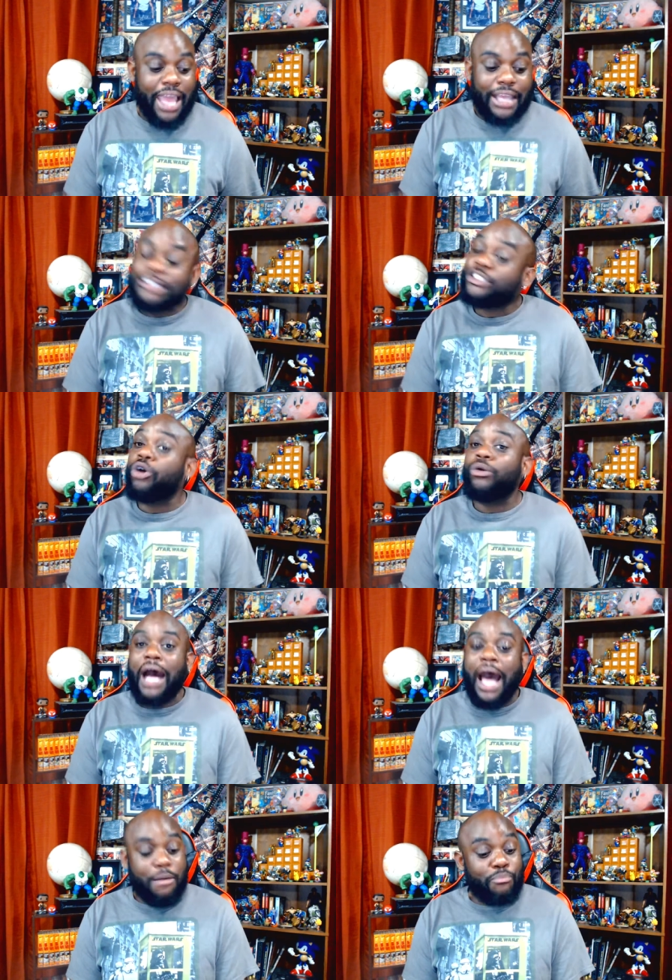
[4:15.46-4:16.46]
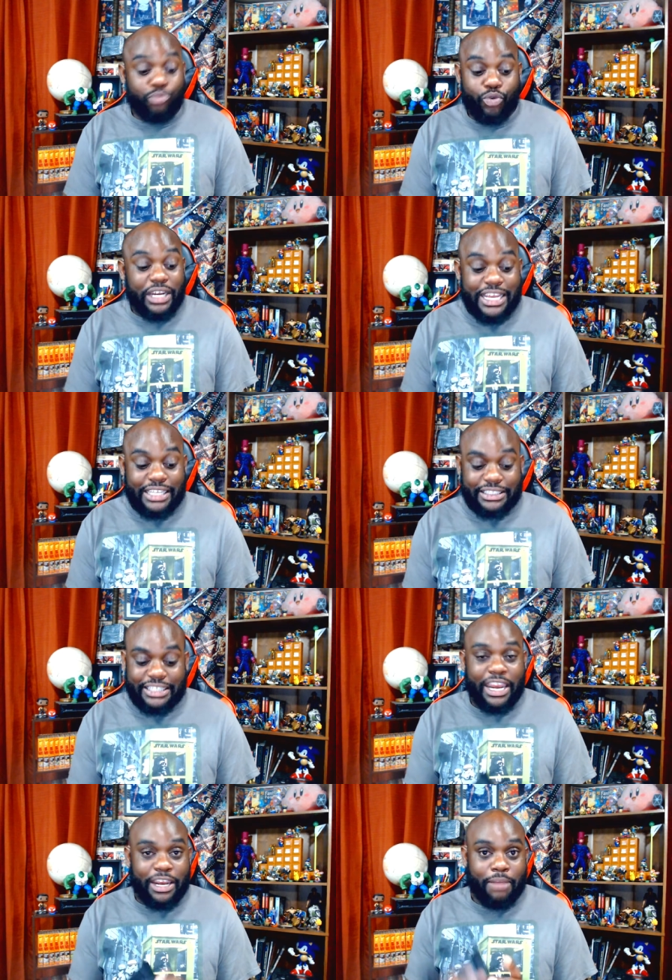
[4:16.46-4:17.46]
So I'm really
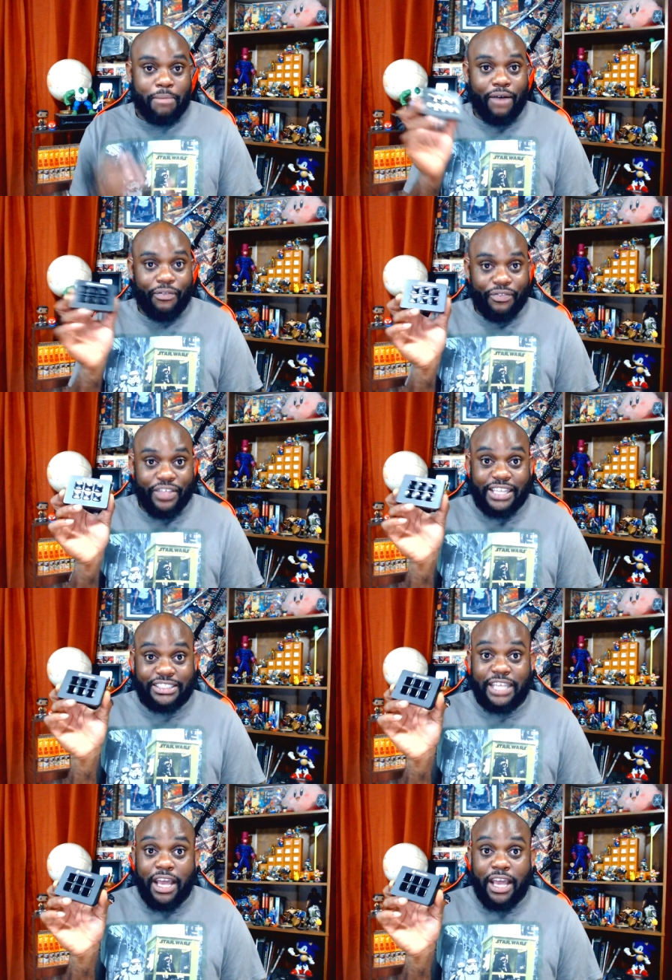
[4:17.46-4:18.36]
excited about this.